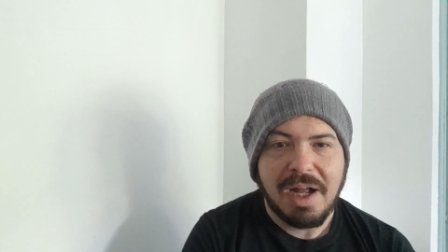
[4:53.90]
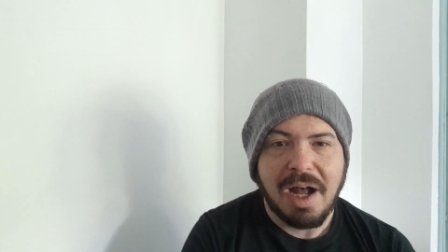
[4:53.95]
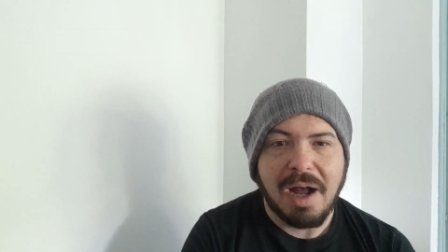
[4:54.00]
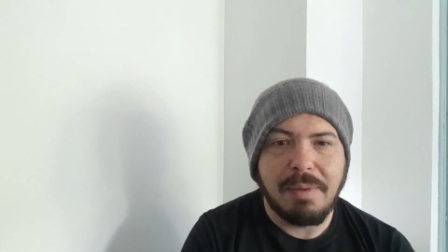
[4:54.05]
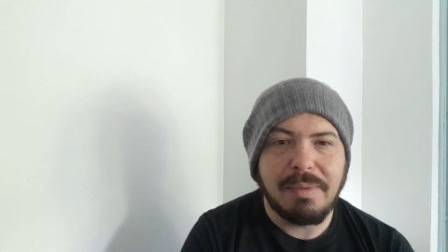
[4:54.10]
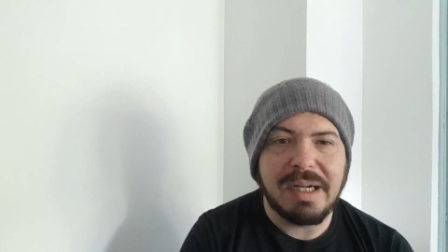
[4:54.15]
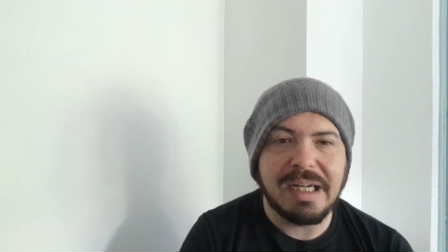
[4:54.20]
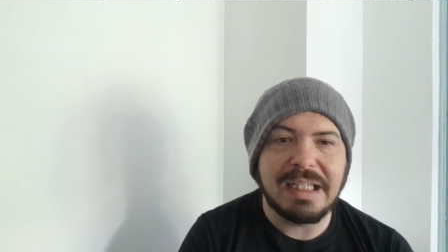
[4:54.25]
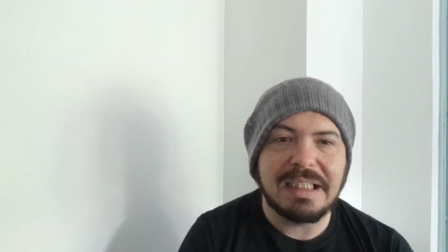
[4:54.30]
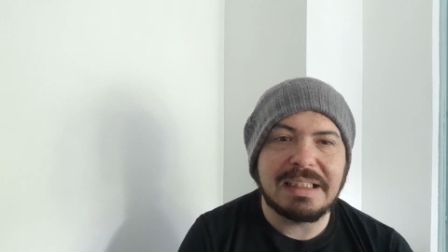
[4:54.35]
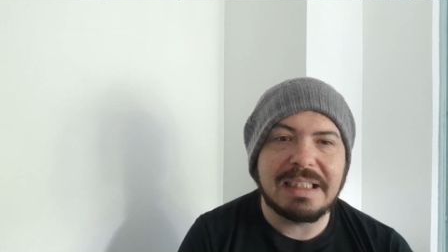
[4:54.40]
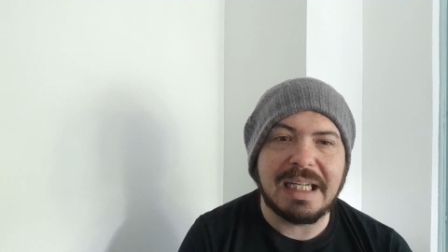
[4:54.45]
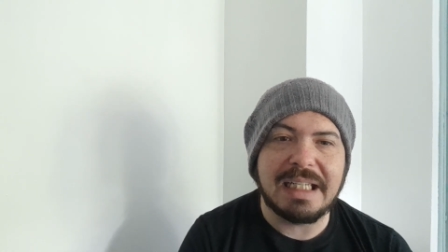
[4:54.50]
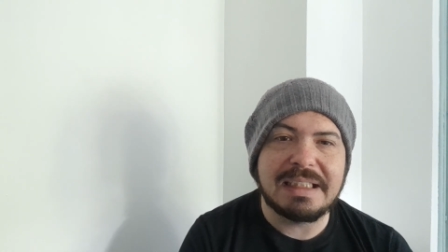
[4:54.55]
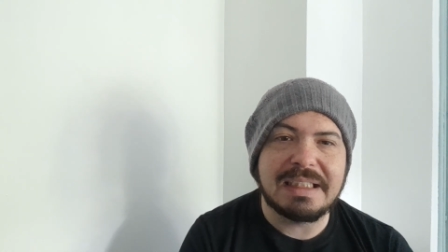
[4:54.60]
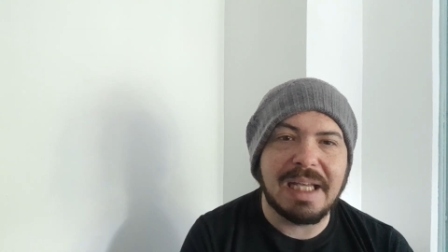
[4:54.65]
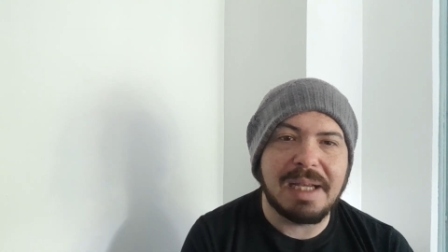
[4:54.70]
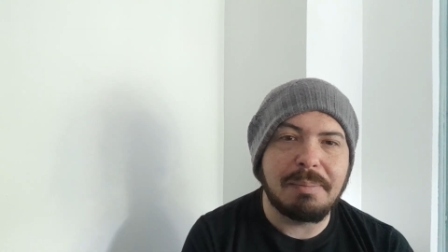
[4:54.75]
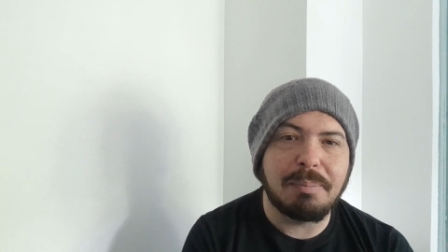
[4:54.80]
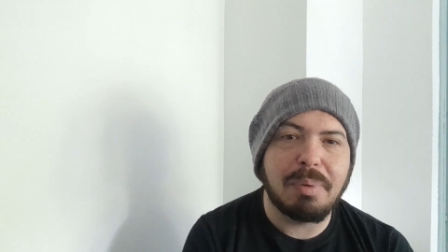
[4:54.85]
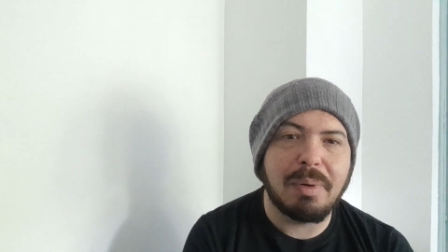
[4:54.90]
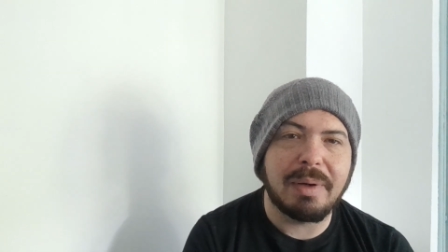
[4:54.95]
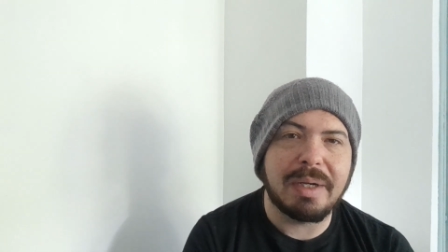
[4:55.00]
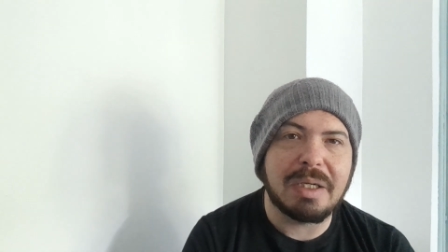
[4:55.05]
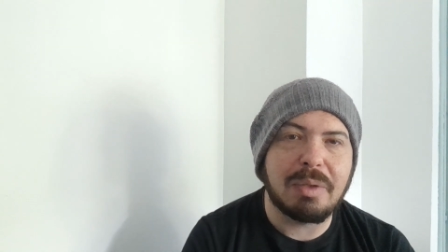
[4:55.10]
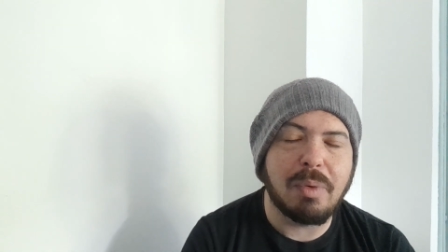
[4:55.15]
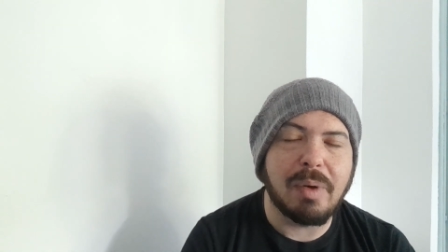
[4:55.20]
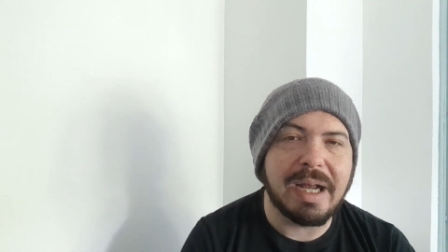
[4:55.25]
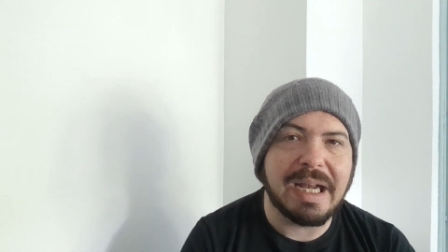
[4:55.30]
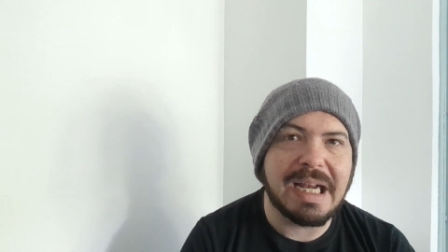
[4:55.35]
I'm going to say something probably
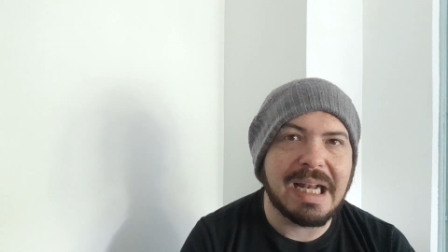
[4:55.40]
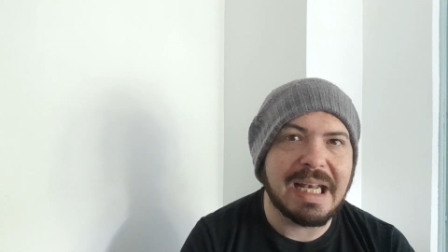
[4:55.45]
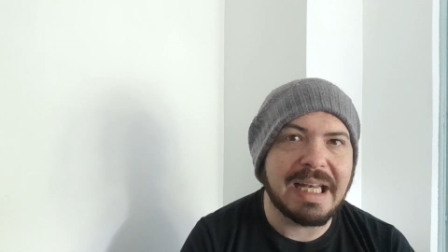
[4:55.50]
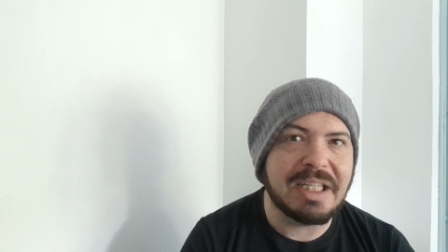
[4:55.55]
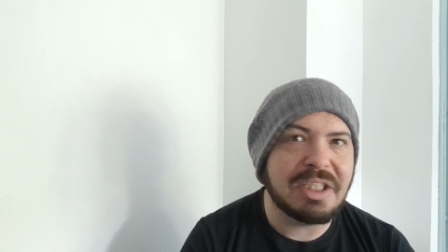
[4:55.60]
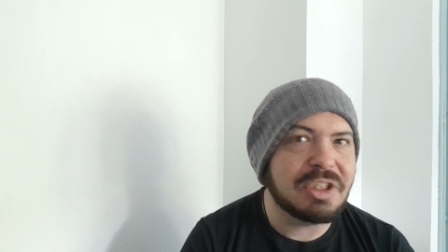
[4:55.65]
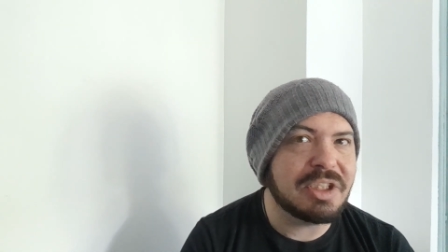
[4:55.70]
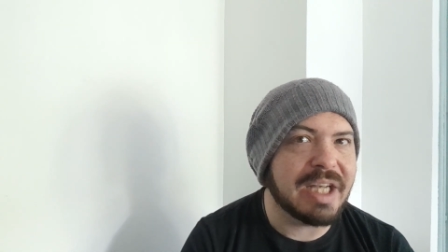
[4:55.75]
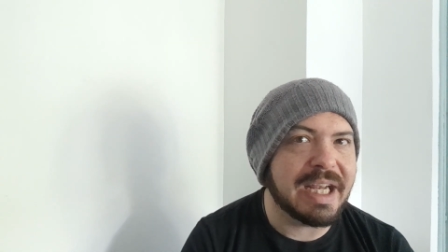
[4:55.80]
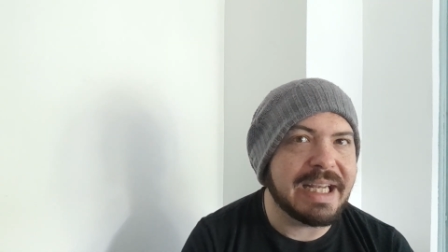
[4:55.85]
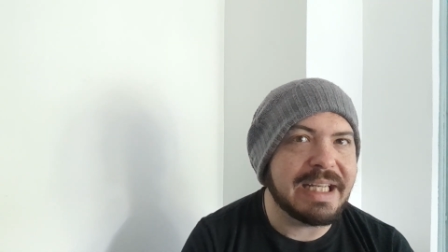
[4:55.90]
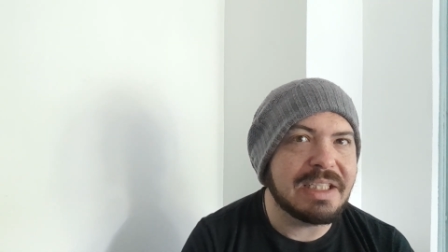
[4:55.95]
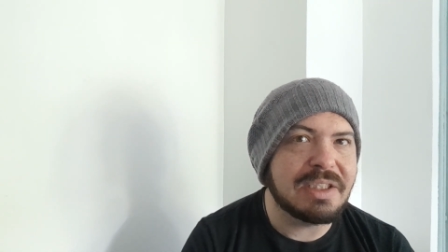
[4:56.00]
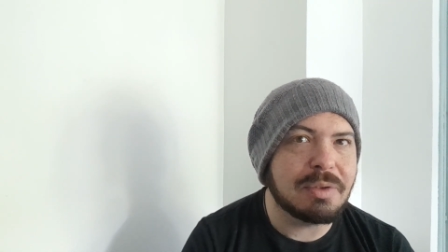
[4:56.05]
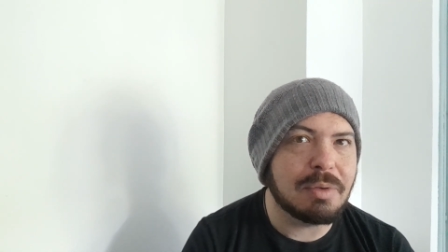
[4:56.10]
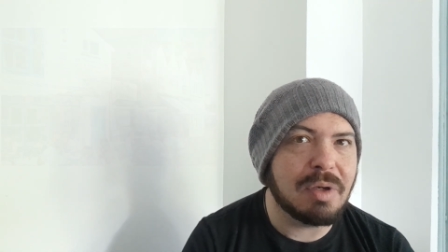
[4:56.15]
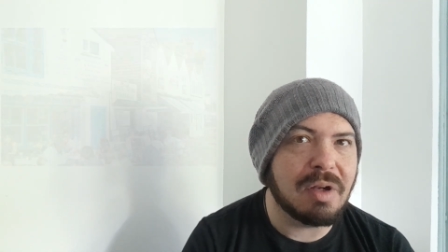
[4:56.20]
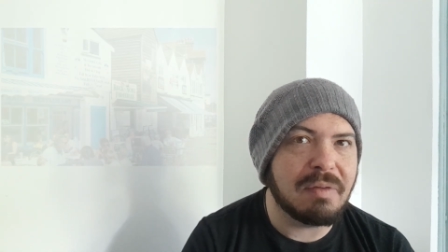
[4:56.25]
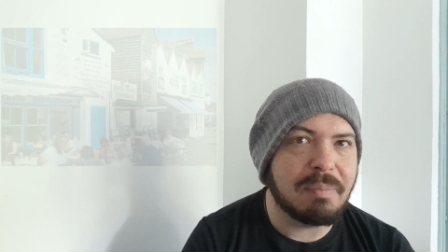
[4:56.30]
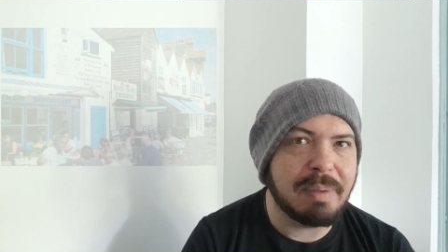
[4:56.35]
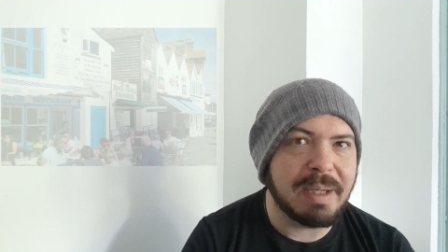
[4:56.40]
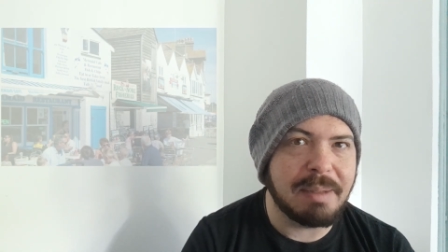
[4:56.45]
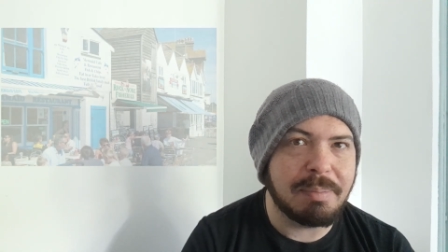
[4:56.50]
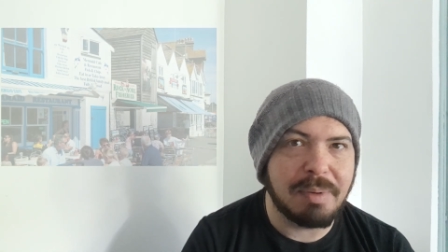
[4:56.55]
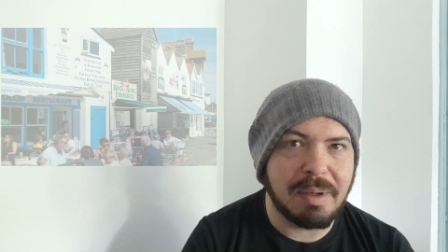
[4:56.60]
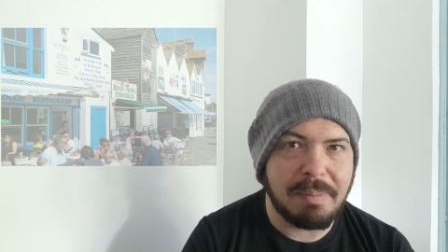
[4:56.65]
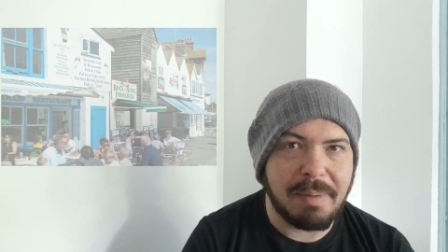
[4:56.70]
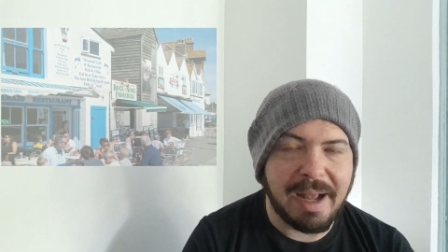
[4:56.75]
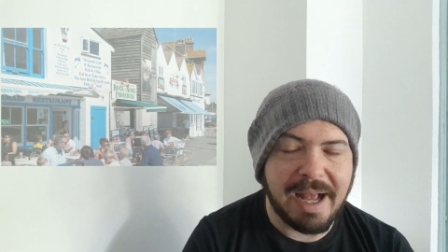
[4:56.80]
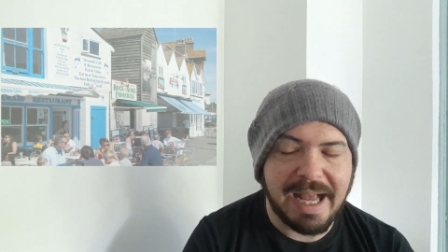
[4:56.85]
quite cliche to a lot of
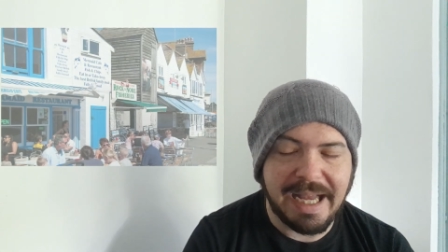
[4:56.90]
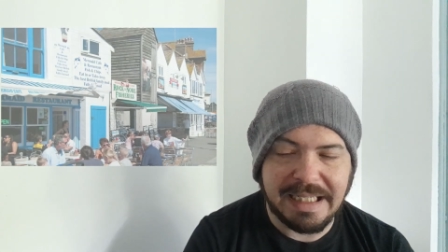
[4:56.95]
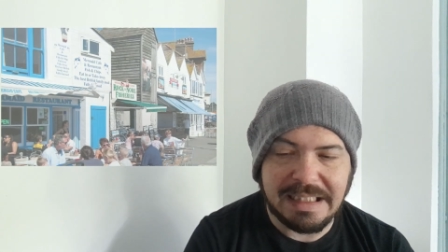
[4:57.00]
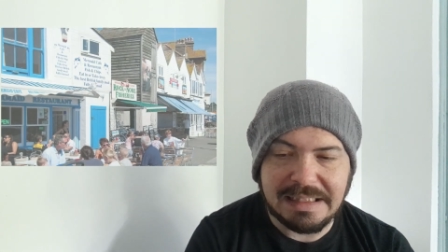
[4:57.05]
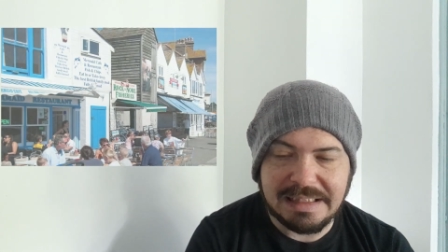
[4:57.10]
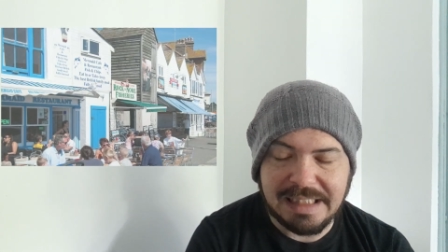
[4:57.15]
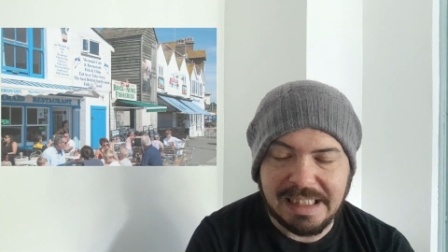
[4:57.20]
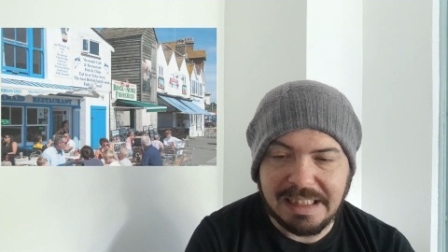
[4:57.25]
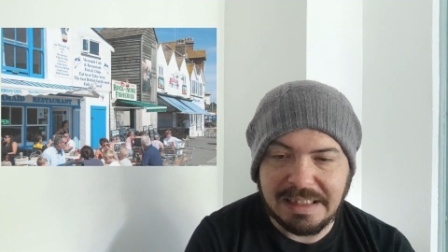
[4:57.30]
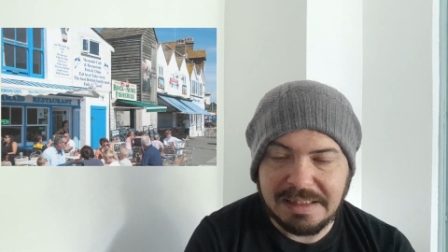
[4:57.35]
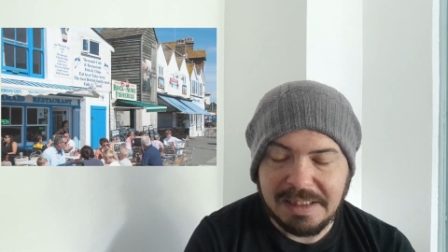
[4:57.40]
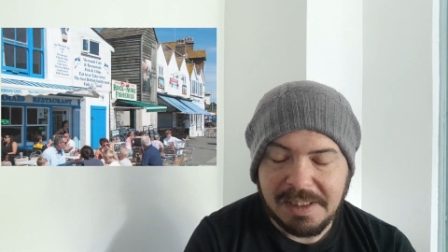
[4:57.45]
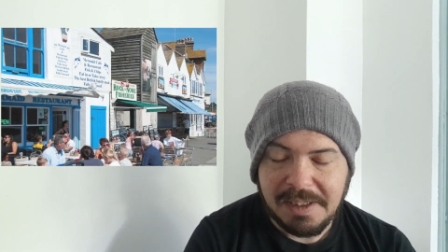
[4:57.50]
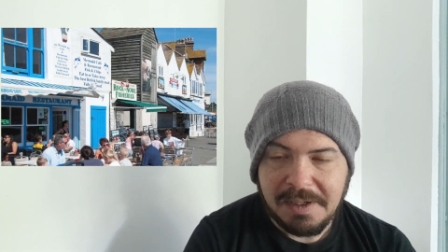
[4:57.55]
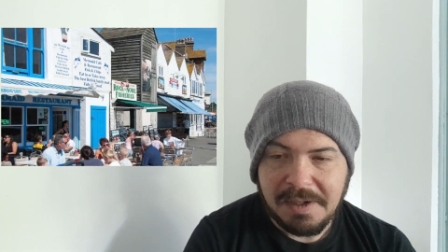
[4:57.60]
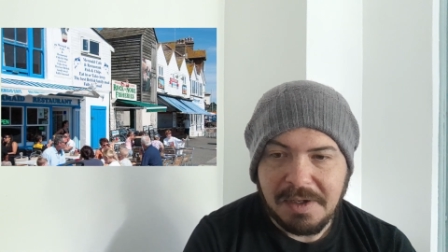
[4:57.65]
people about Hastings.